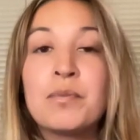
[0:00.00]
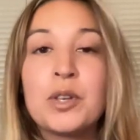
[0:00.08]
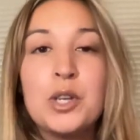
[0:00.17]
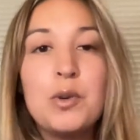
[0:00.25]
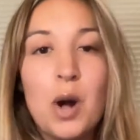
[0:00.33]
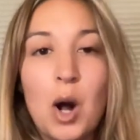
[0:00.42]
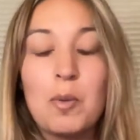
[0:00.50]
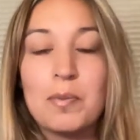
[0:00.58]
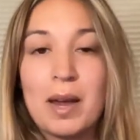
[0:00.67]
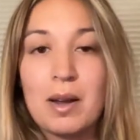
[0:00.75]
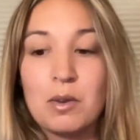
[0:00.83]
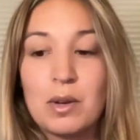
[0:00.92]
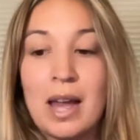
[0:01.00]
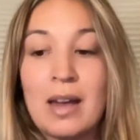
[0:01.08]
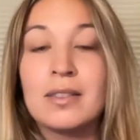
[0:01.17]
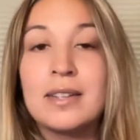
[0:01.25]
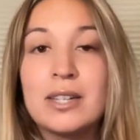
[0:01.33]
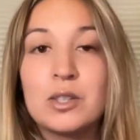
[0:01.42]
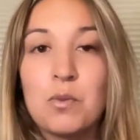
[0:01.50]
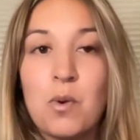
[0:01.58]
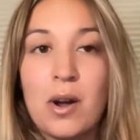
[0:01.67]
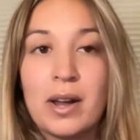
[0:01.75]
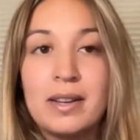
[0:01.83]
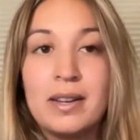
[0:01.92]
You hope that at least
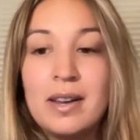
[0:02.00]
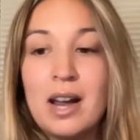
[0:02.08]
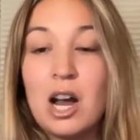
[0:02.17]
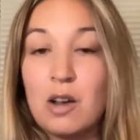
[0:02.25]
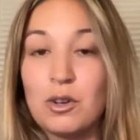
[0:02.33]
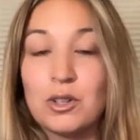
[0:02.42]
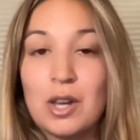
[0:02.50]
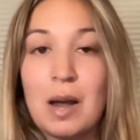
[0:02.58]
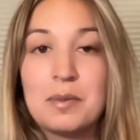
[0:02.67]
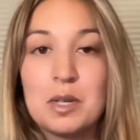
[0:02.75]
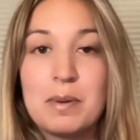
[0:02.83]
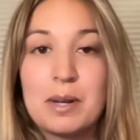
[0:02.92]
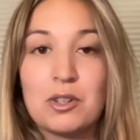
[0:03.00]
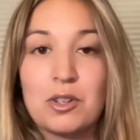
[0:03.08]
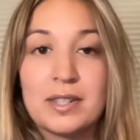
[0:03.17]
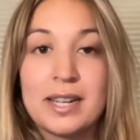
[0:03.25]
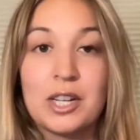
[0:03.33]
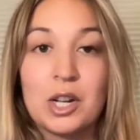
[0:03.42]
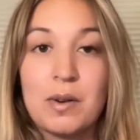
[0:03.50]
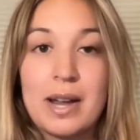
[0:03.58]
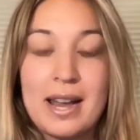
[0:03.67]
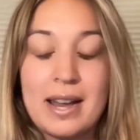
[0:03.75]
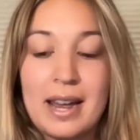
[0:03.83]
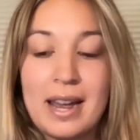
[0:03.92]
one of your top 2 pitchers can go
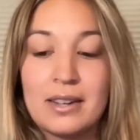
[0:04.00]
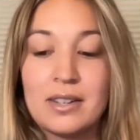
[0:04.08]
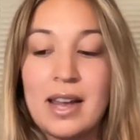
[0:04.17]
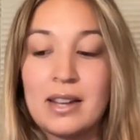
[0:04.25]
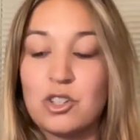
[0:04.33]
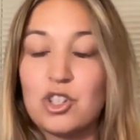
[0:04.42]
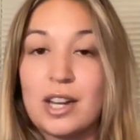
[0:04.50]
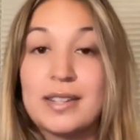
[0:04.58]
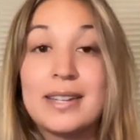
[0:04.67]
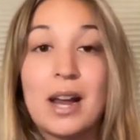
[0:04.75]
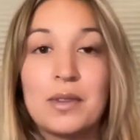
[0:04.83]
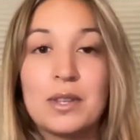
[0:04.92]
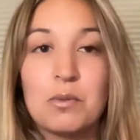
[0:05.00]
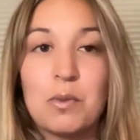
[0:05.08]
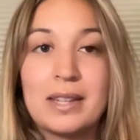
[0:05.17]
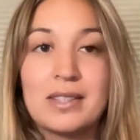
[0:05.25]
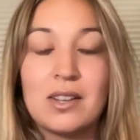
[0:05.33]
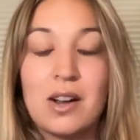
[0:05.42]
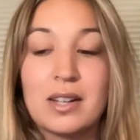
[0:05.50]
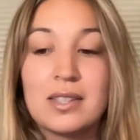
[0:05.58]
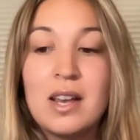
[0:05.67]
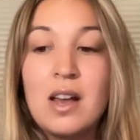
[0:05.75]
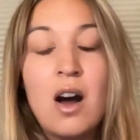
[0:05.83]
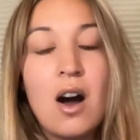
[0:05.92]
ahead and shut down this White Sox
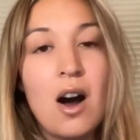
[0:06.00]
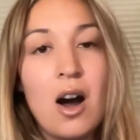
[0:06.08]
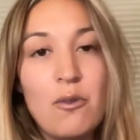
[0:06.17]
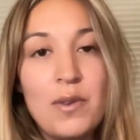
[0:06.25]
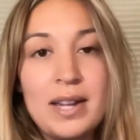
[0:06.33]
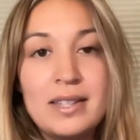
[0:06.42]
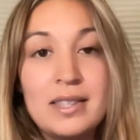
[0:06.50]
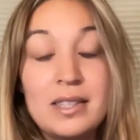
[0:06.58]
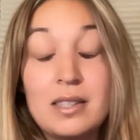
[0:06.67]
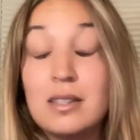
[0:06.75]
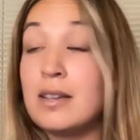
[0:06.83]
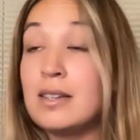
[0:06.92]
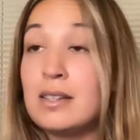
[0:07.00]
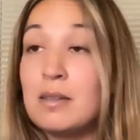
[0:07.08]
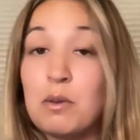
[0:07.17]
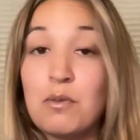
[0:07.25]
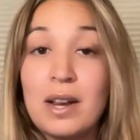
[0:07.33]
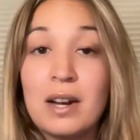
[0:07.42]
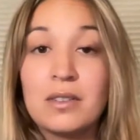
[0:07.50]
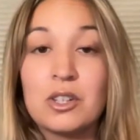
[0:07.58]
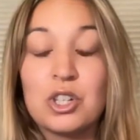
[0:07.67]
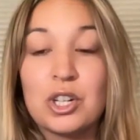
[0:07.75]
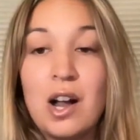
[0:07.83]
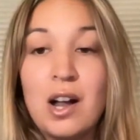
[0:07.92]
offense. And to be fair, the
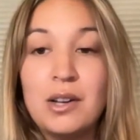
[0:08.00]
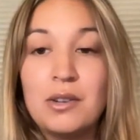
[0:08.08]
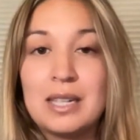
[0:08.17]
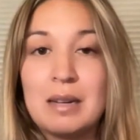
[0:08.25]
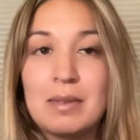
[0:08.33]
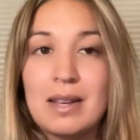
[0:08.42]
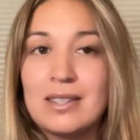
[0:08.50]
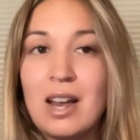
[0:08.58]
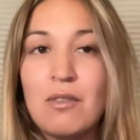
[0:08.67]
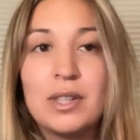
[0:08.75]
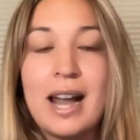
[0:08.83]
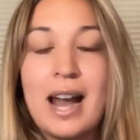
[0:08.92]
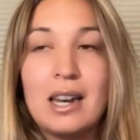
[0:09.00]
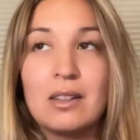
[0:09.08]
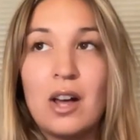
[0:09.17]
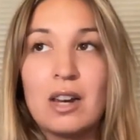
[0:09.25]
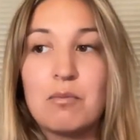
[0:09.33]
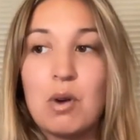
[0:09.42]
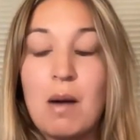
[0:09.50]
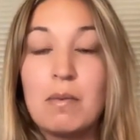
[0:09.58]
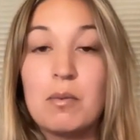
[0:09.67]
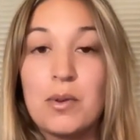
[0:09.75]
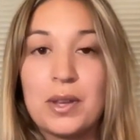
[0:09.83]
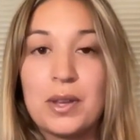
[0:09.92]
Chicago team has not really had a lot of
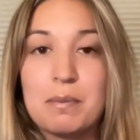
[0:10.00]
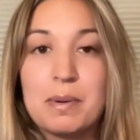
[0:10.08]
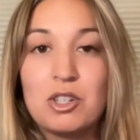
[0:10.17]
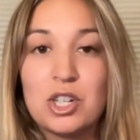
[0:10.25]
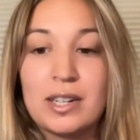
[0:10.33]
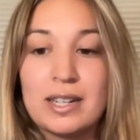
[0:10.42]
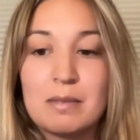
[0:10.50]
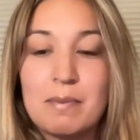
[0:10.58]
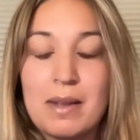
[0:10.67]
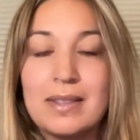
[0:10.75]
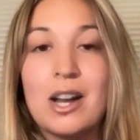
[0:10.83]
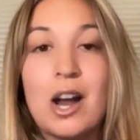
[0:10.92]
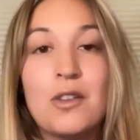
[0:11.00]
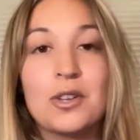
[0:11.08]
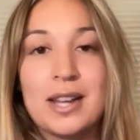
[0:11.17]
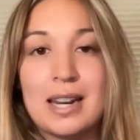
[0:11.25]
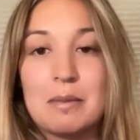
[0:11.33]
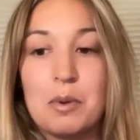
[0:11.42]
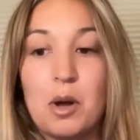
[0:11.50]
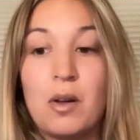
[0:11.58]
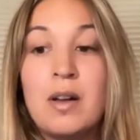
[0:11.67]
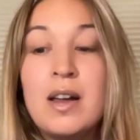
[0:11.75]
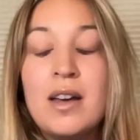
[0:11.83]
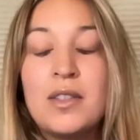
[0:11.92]
problem with their pitching. It's been the other side of the ball,
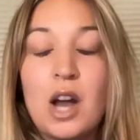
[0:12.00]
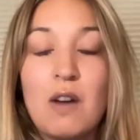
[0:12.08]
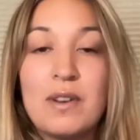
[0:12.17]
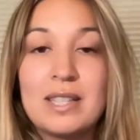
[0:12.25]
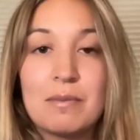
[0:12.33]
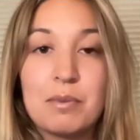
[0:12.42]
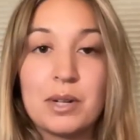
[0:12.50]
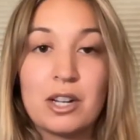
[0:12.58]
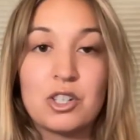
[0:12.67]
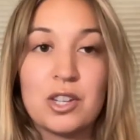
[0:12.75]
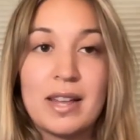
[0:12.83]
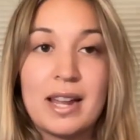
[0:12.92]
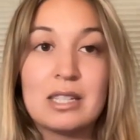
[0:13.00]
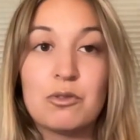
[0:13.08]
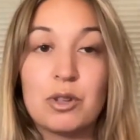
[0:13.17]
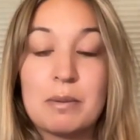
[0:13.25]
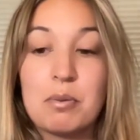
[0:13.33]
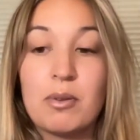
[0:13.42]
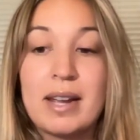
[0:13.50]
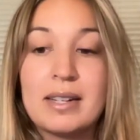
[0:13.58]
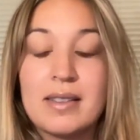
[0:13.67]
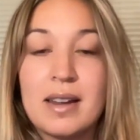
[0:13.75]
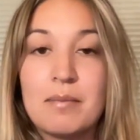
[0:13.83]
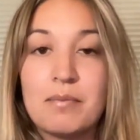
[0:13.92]
the offensive production, that has really
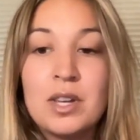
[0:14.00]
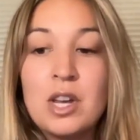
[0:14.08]
plagued them.